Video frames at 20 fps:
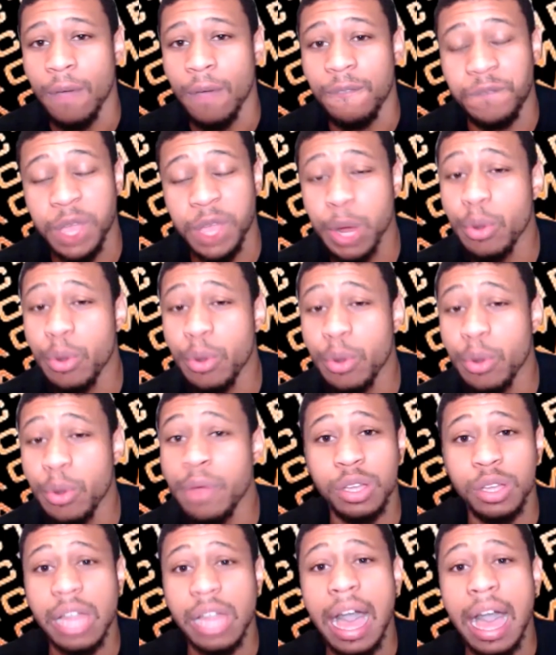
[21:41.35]
fearing for their
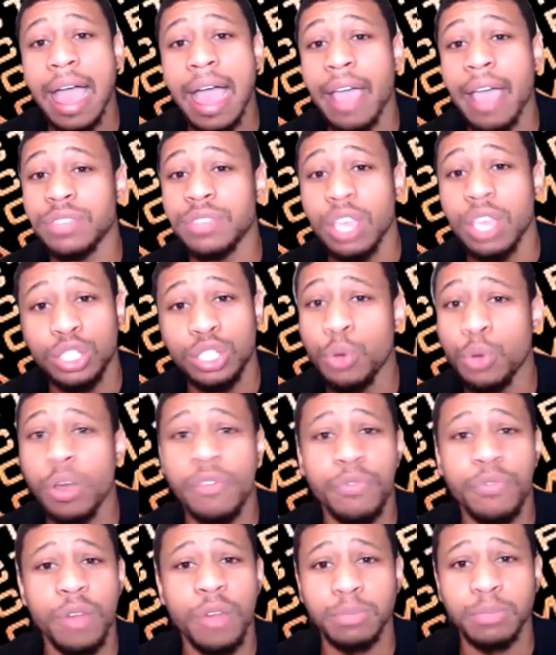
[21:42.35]
lives to
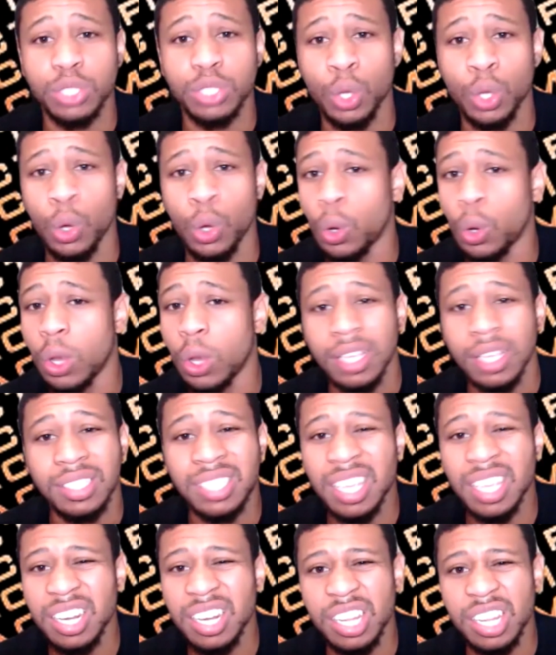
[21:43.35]
and from school,
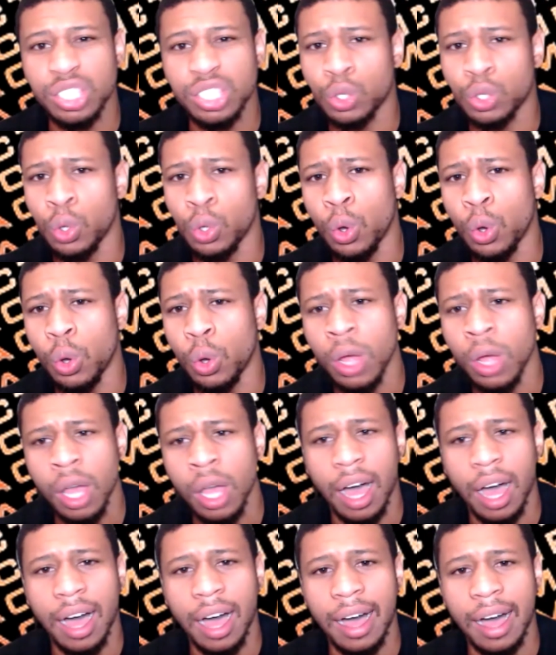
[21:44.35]
sitting in school,
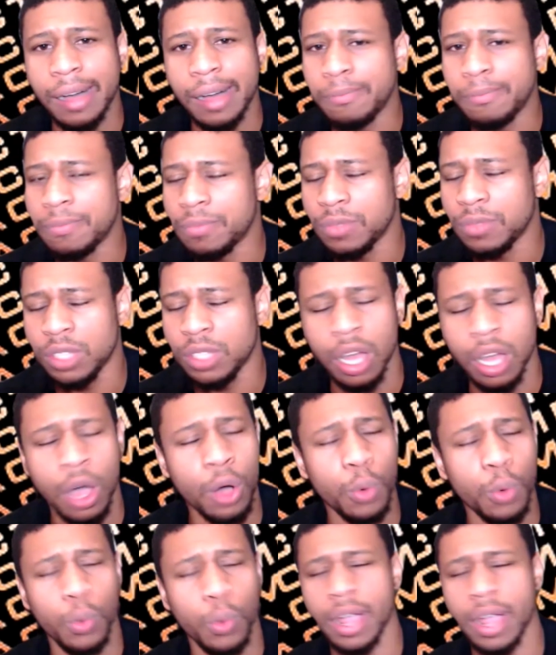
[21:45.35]

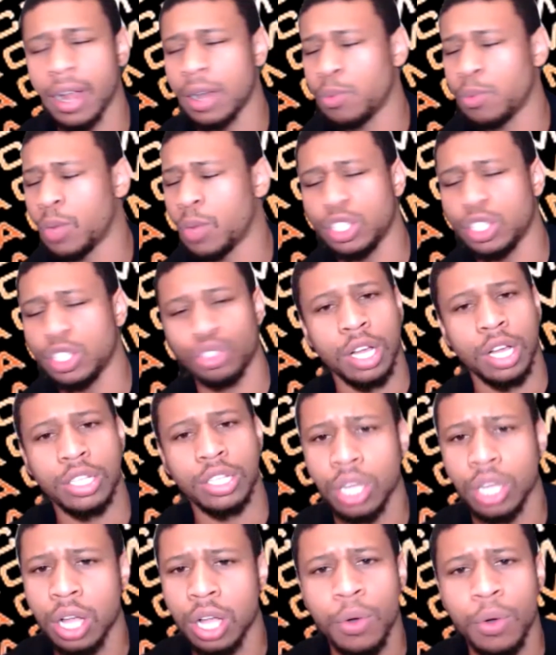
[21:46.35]
when drugs
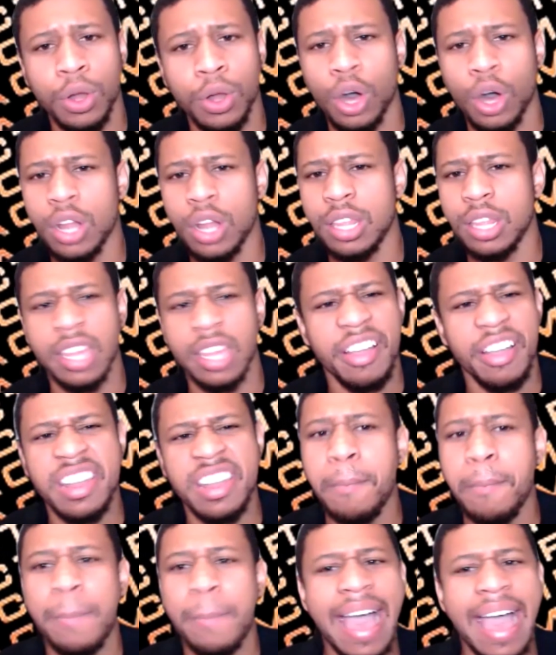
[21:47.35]
are going on and they're in a
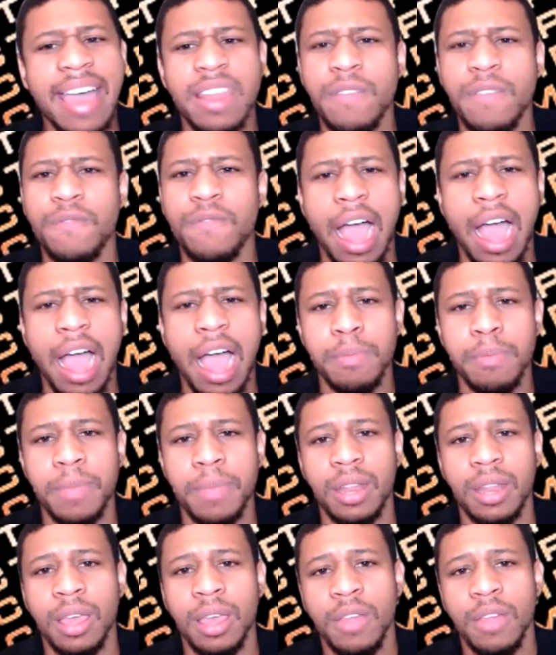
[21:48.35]
bad environment.